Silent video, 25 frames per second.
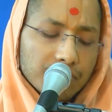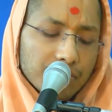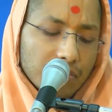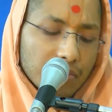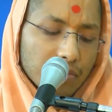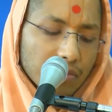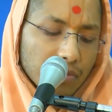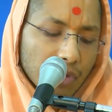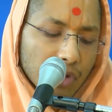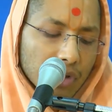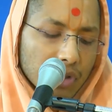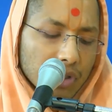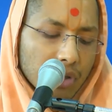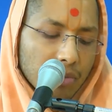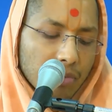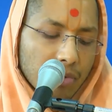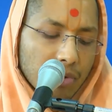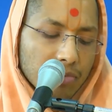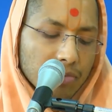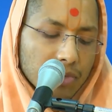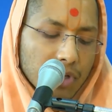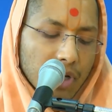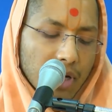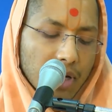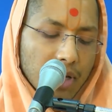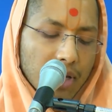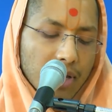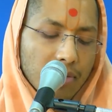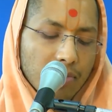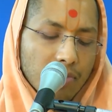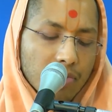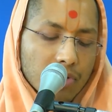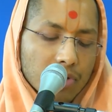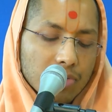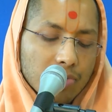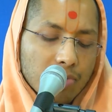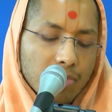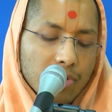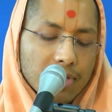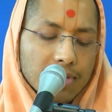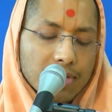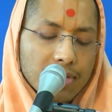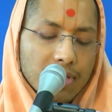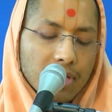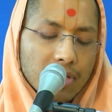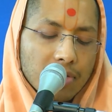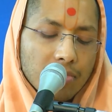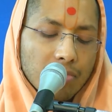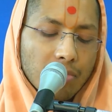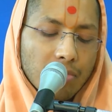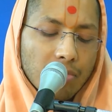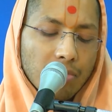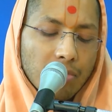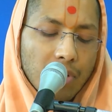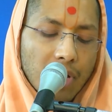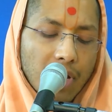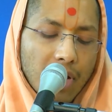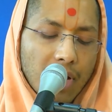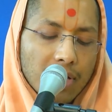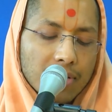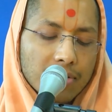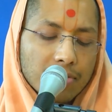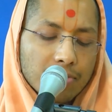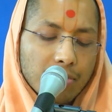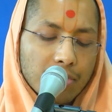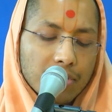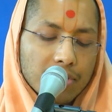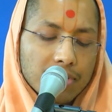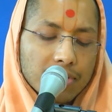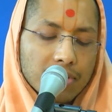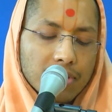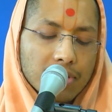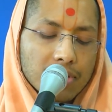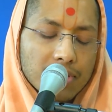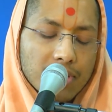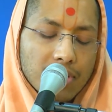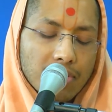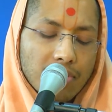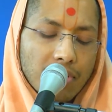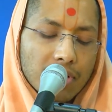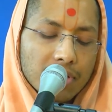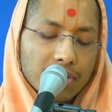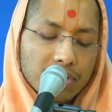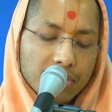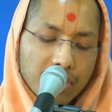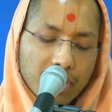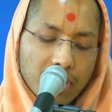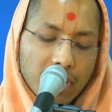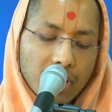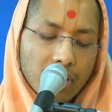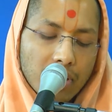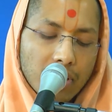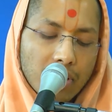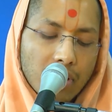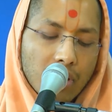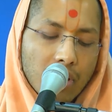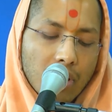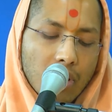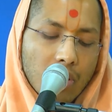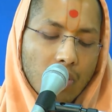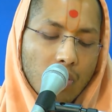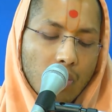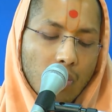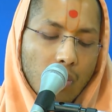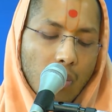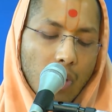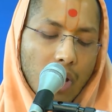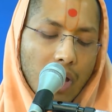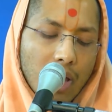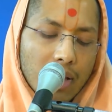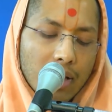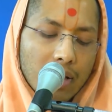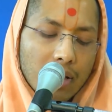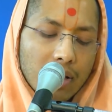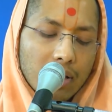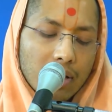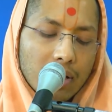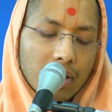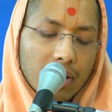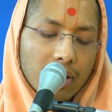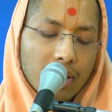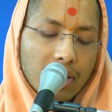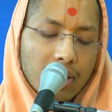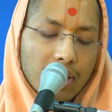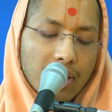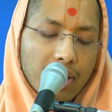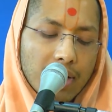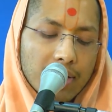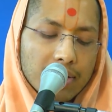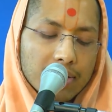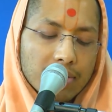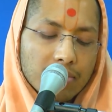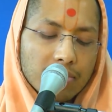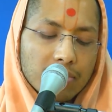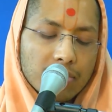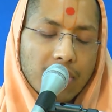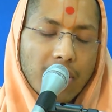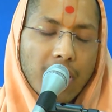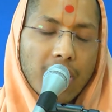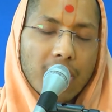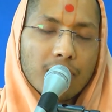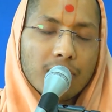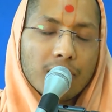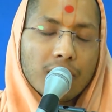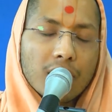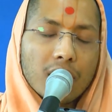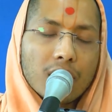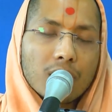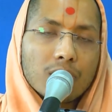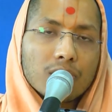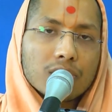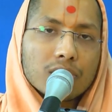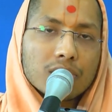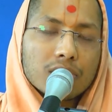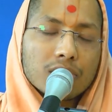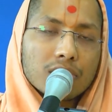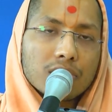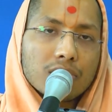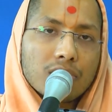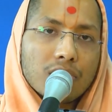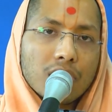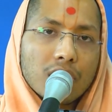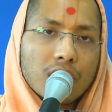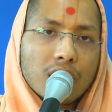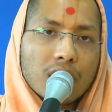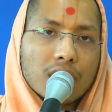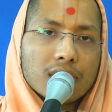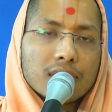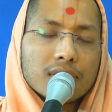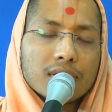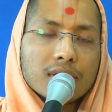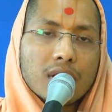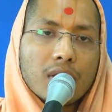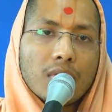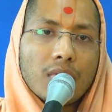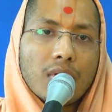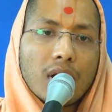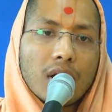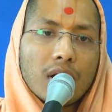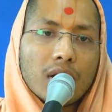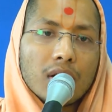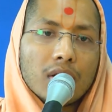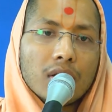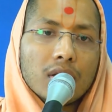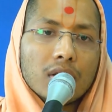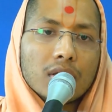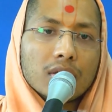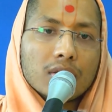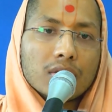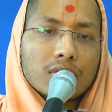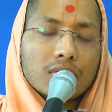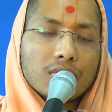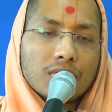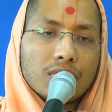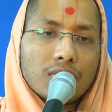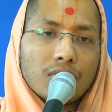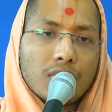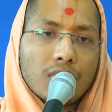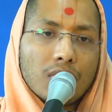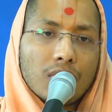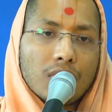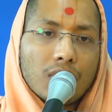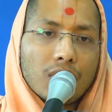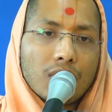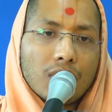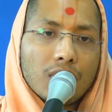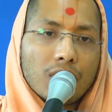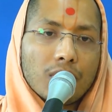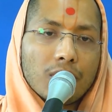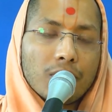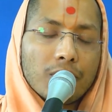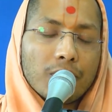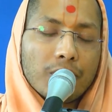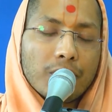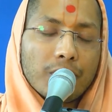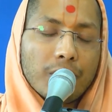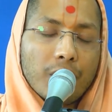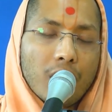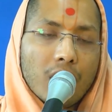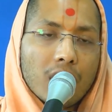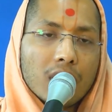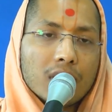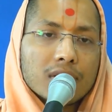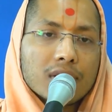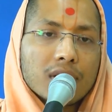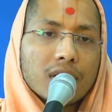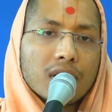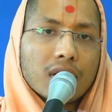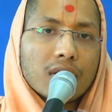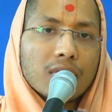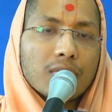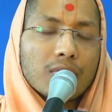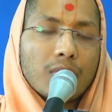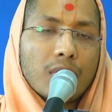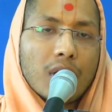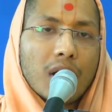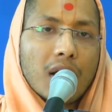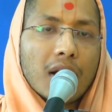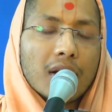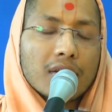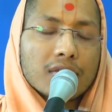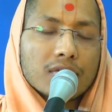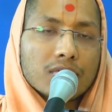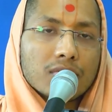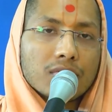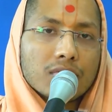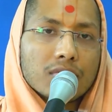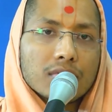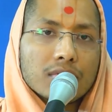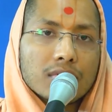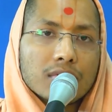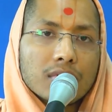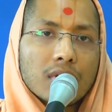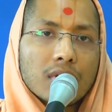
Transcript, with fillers: Mulji Brahmachari, he was busy in Maharaj's personal seva still. While he gets some time, he was doing his seva to polishing Maharaj's shoes.